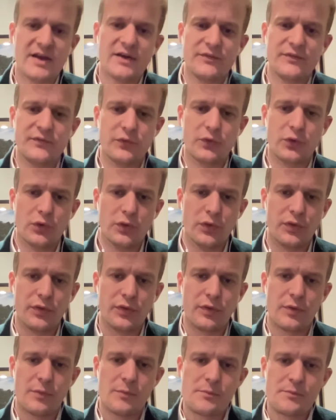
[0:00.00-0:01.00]
and
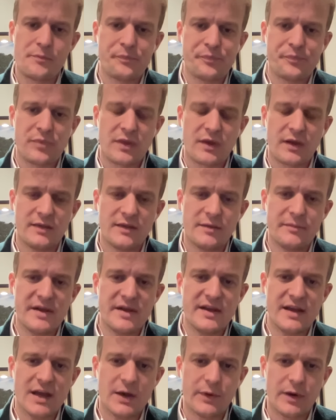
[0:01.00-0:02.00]
forth in the
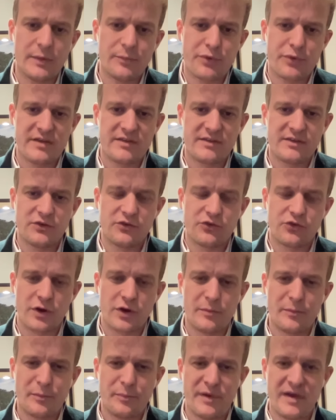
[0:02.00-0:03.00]
media where President
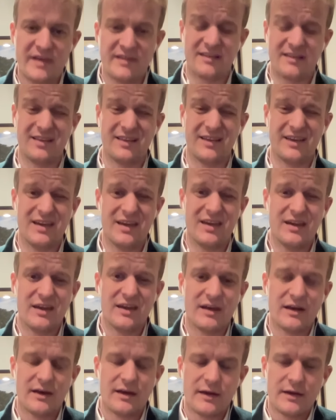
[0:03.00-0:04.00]
Trump basically
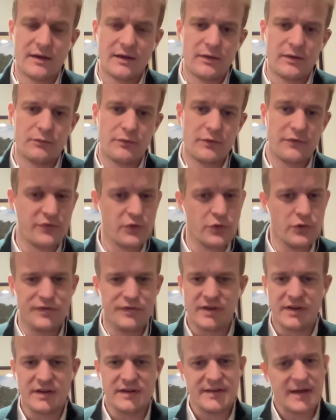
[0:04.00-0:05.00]

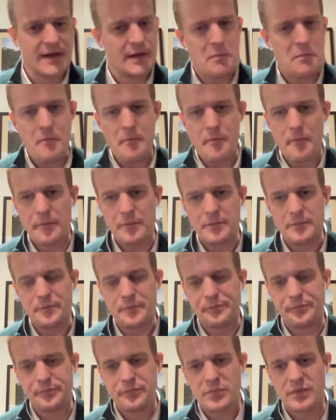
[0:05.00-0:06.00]
refused to condemn
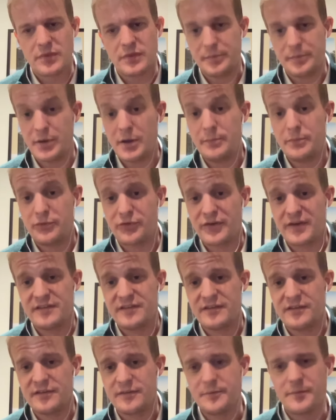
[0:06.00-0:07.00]
the
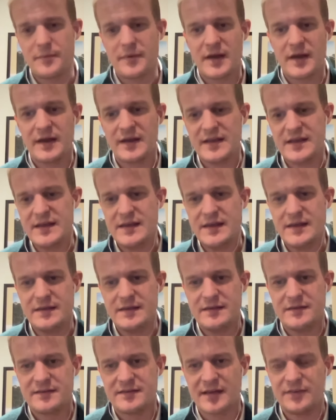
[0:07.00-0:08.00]
perpetrators. And
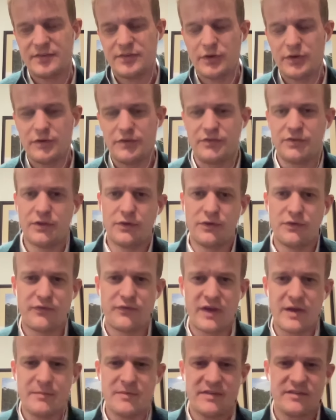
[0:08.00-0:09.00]
he said those
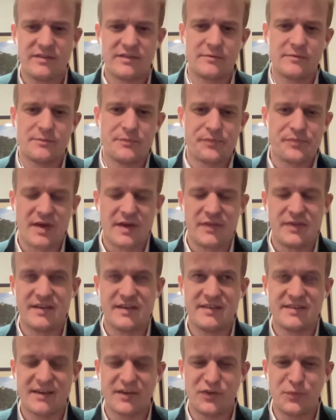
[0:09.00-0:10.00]
famous, I
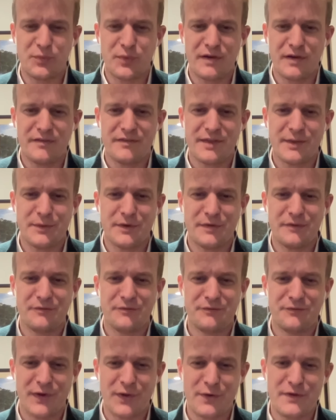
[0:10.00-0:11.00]
think, 6 words. There were
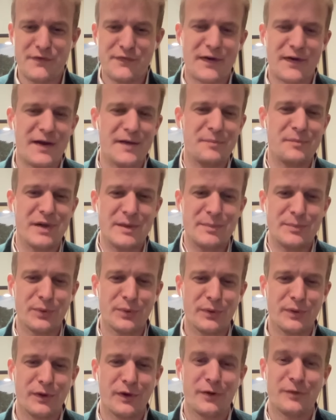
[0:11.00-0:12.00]
very fine
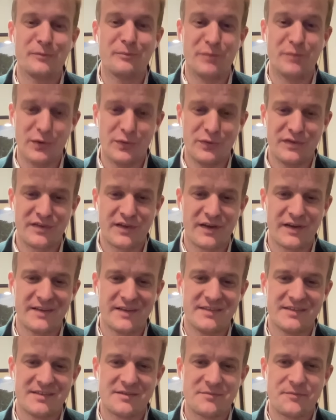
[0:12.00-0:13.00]
people on both
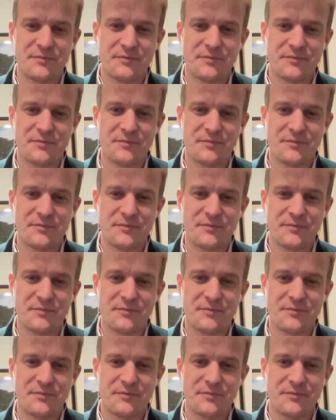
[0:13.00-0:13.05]
sides.